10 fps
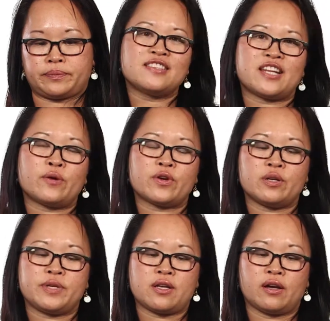Today we're going
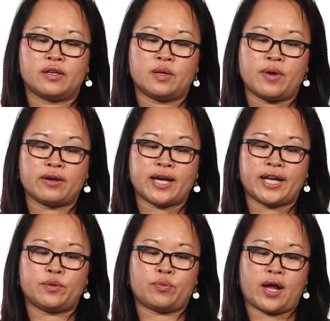to be talking about
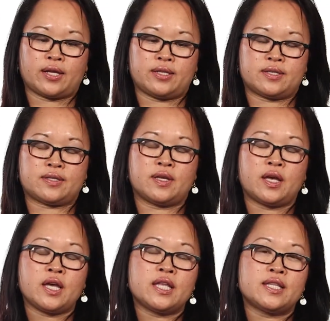guided practice.
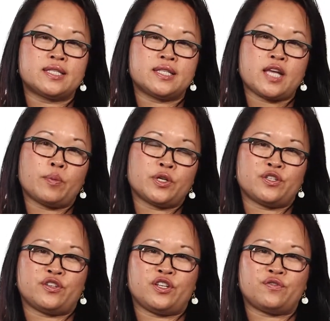This is the
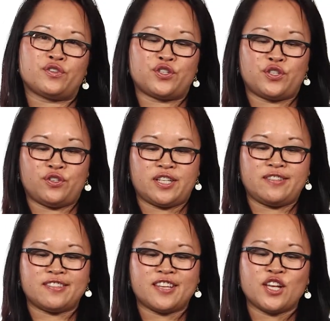opportunity for
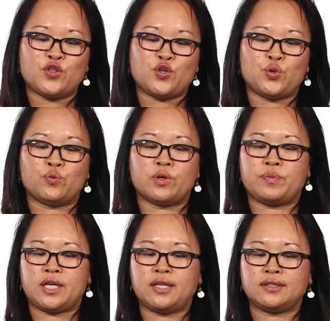students to
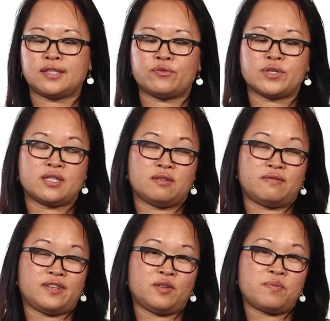repeat and receive
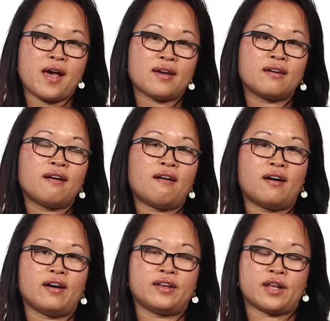feedback
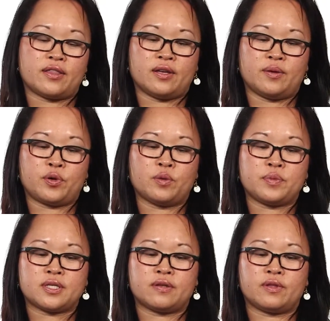on the
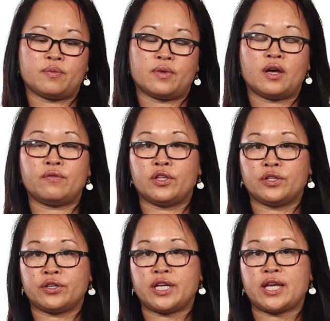purpose of the
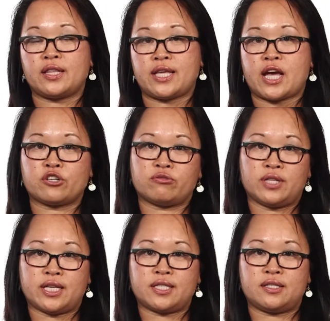learning and the actual
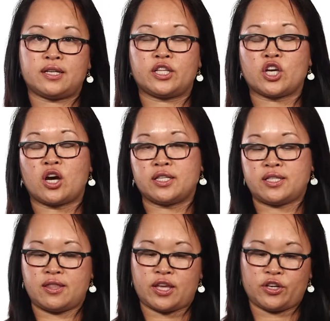lesson and the
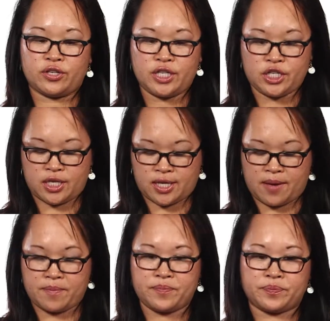content that you're teaching
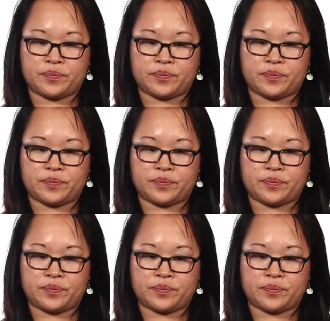them.